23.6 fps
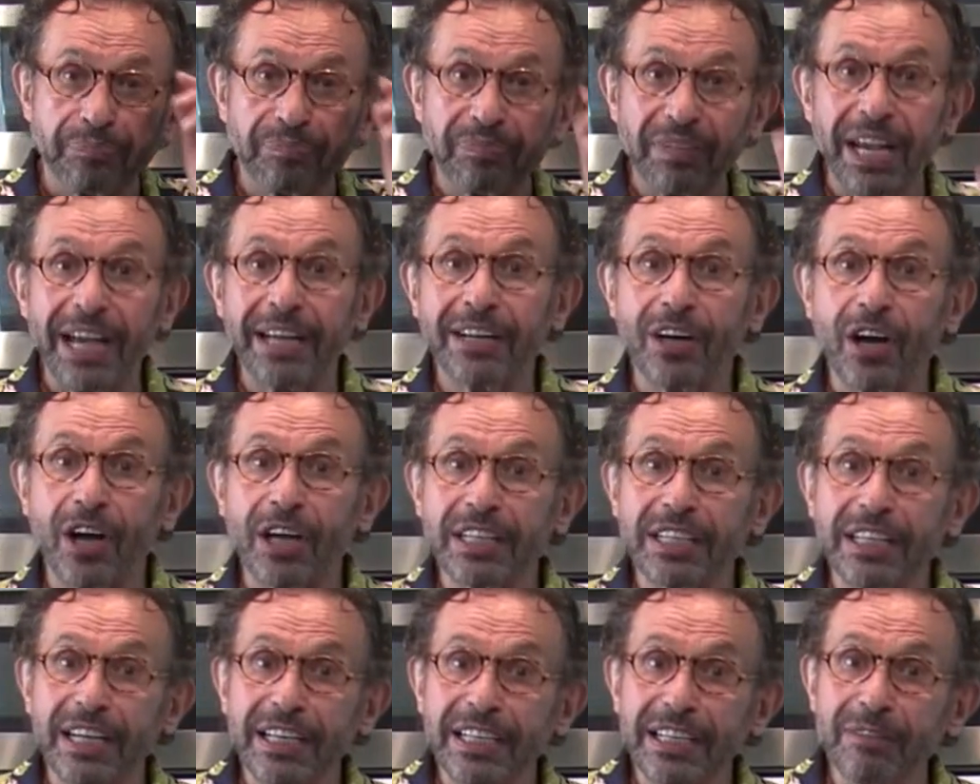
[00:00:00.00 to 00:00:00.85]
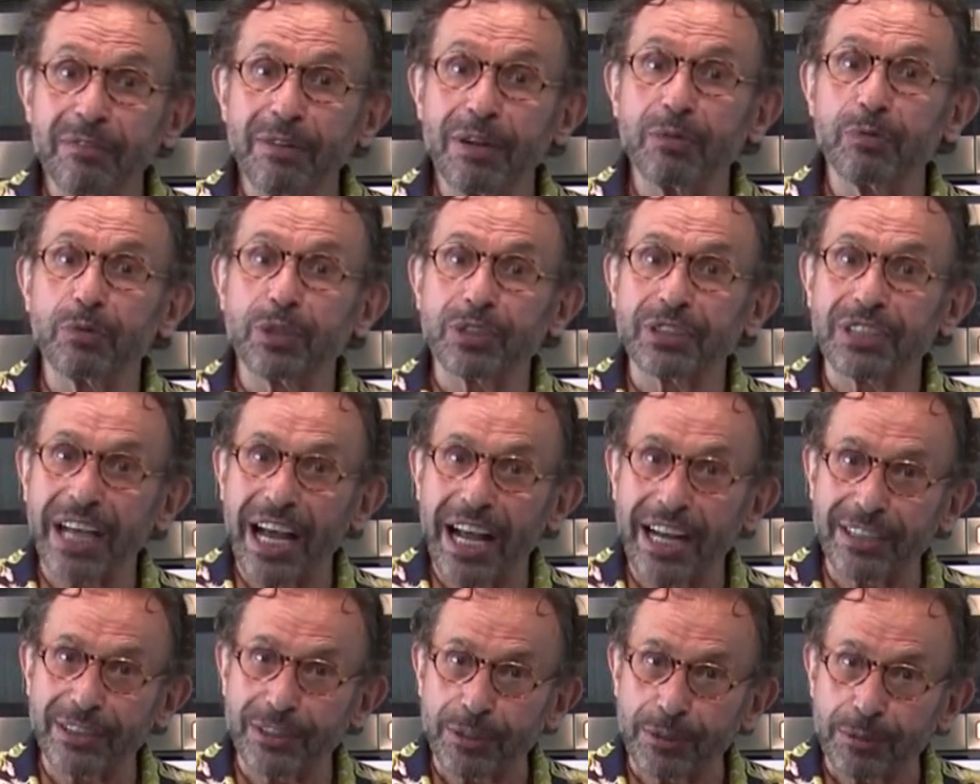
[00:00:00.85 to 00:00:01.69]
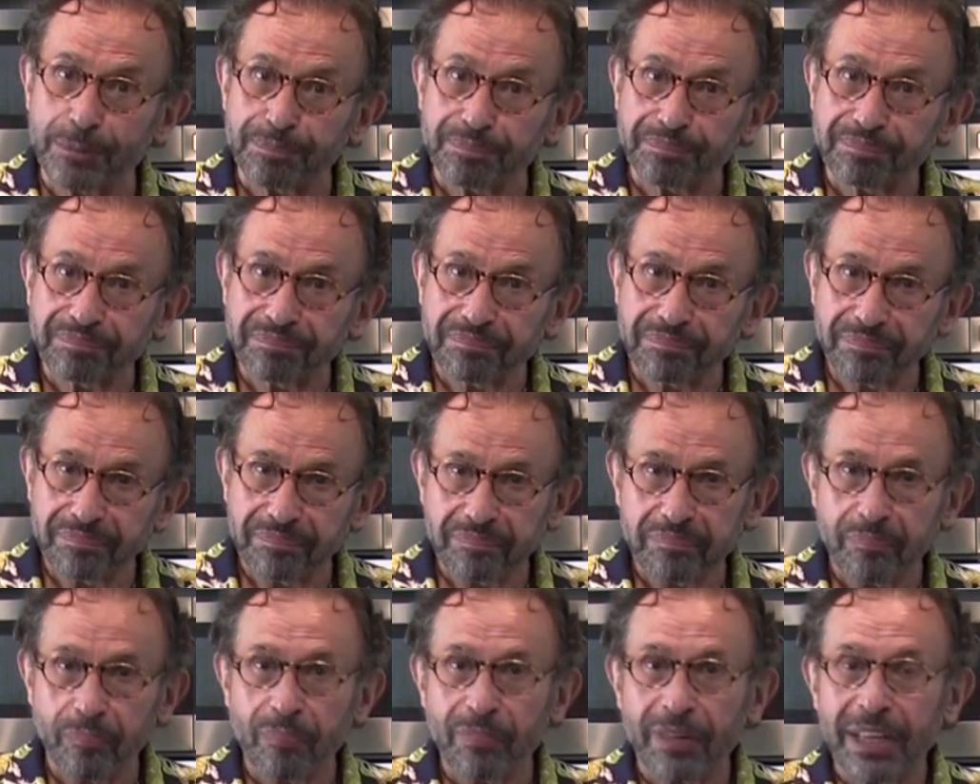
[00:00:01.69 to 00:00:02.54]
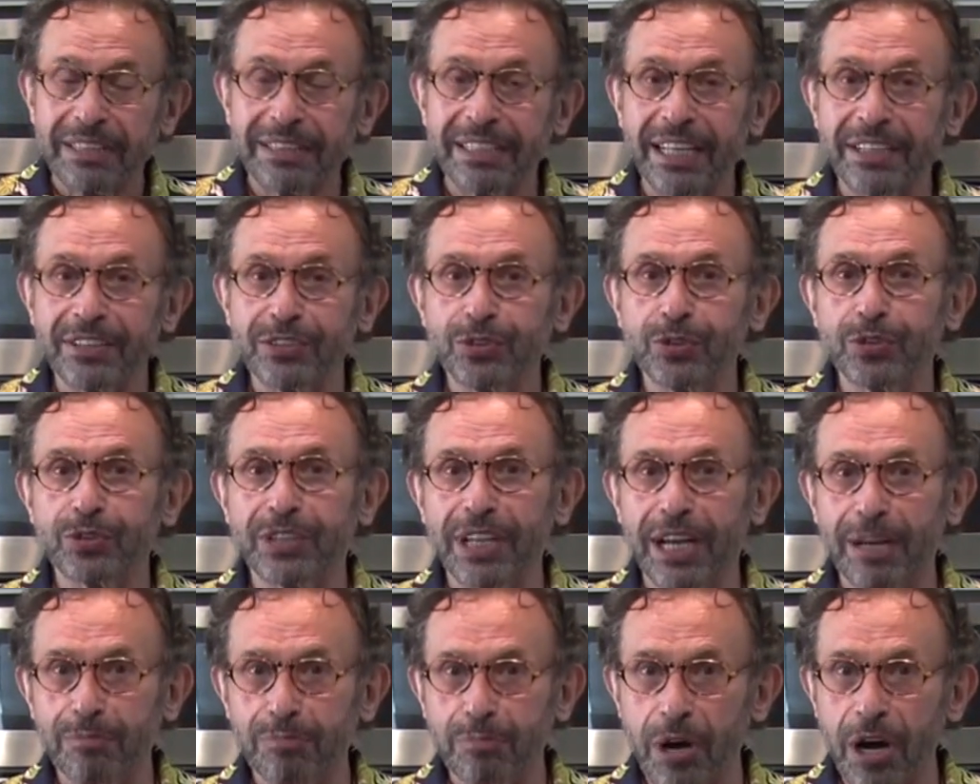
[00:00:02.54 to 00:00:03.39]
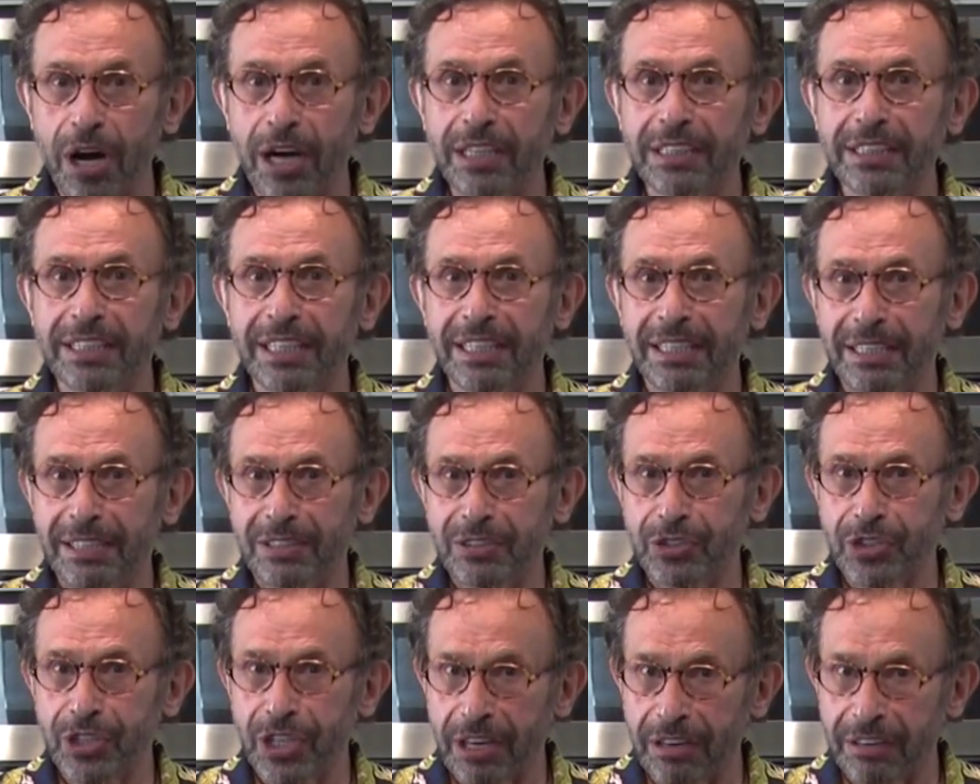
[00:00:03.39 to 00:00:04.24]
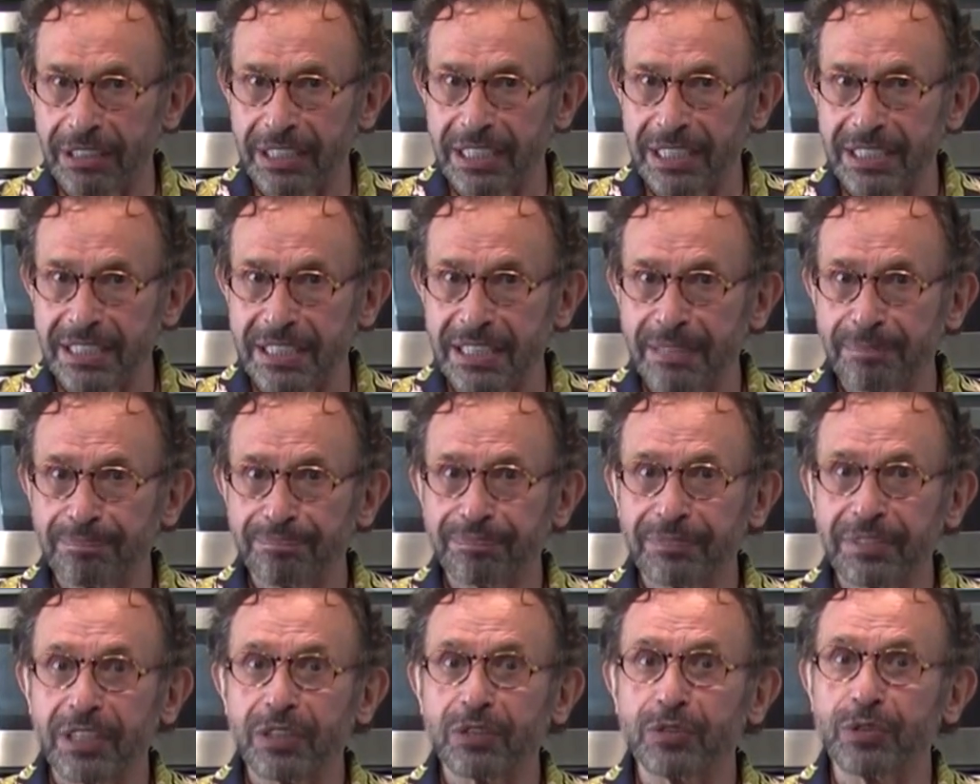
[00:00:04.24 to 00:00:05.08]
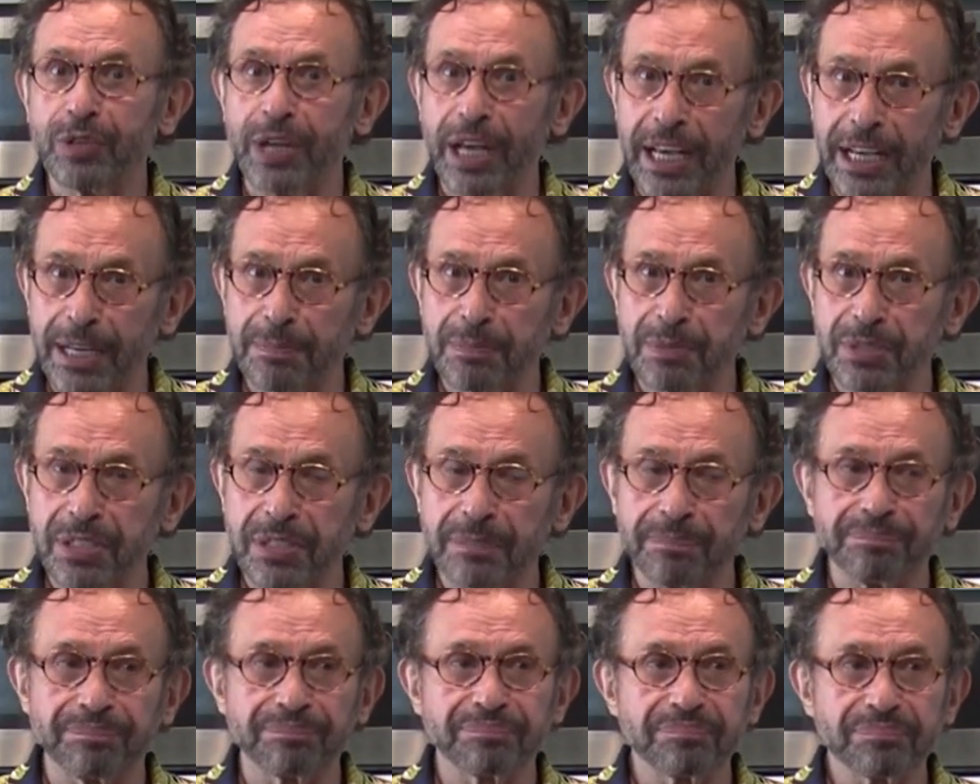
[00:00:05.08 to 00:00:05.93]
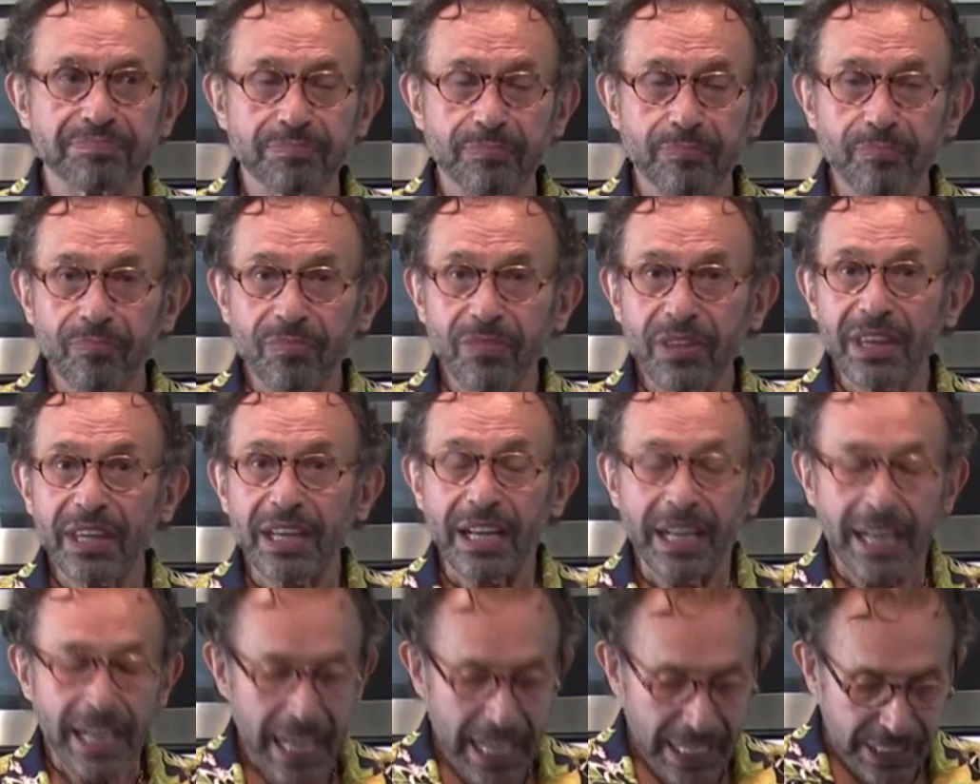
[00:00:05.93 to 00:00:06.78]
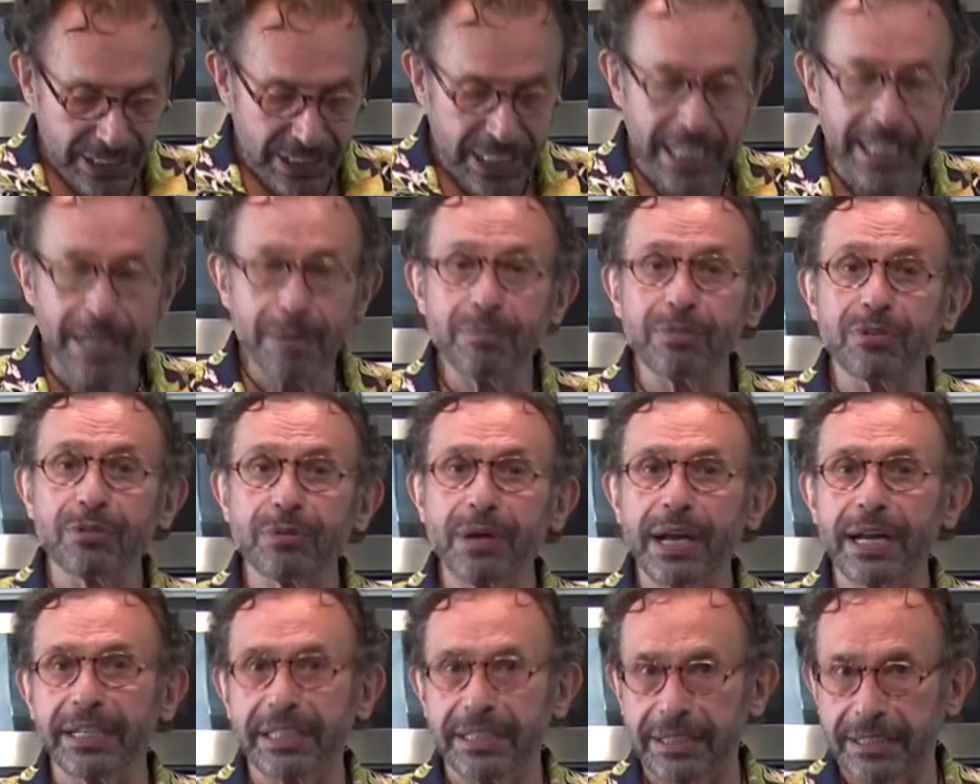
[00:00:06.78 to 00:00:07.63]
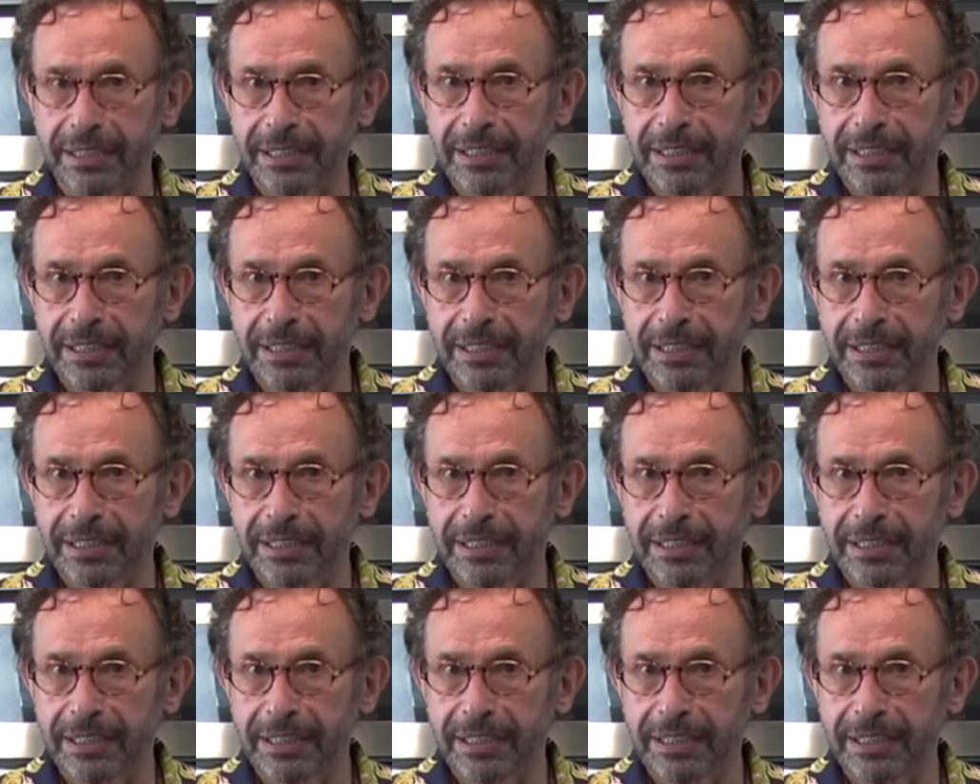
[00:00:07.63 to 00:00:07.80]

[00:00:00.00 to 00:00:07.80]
and I even will tell you that you can buy the cherries, grapes, get them ready.